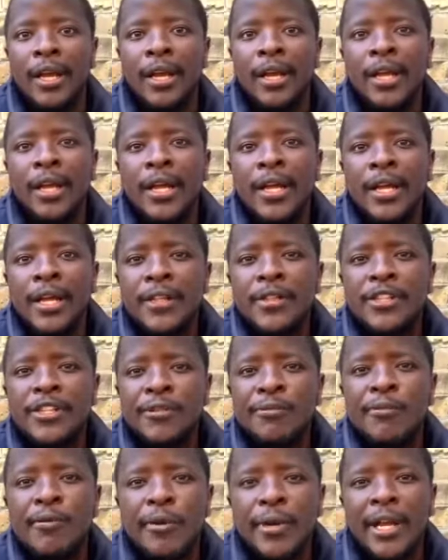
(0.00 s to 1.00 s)
And
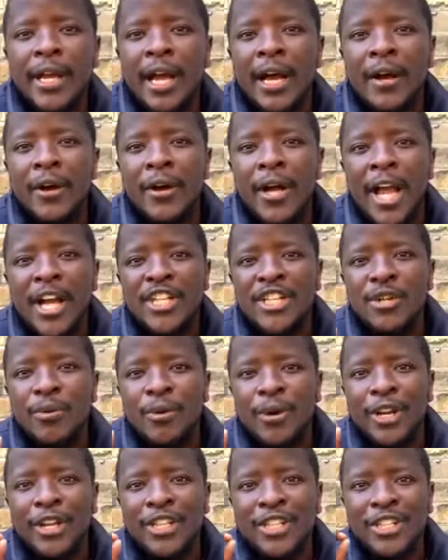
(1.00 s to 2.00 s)
this morning, I actually
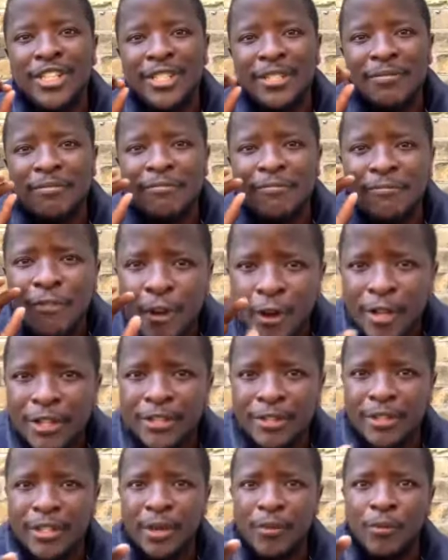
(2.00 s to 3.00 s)
want to just
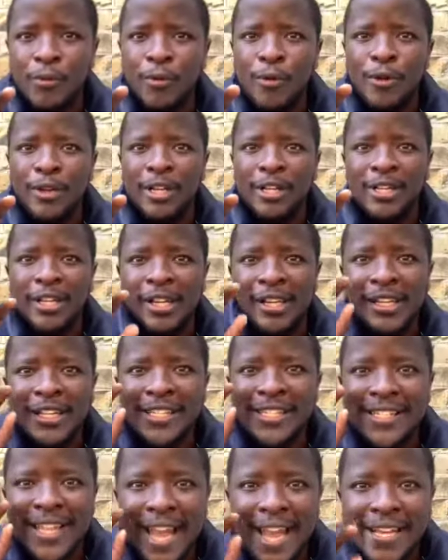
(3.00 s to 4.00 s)
focus on that word and
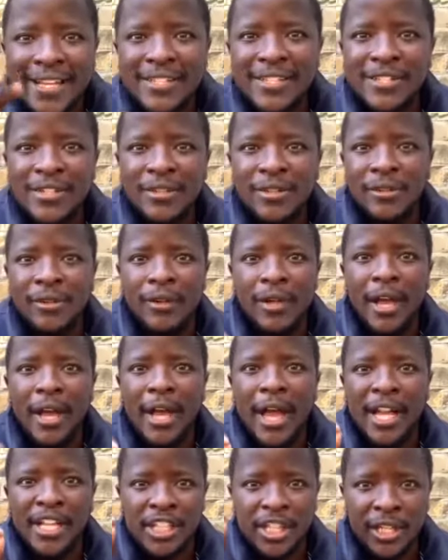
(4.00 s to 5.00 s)
say to you,
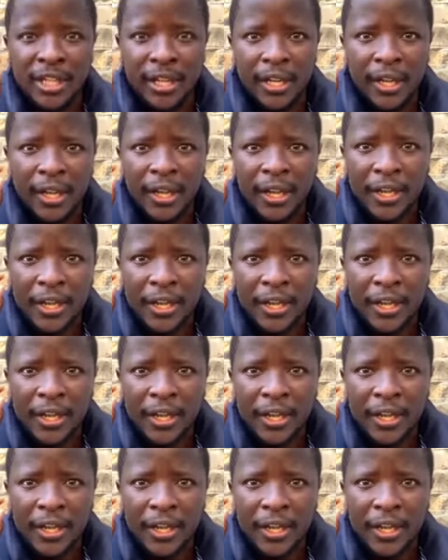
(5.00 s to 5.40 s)
actually,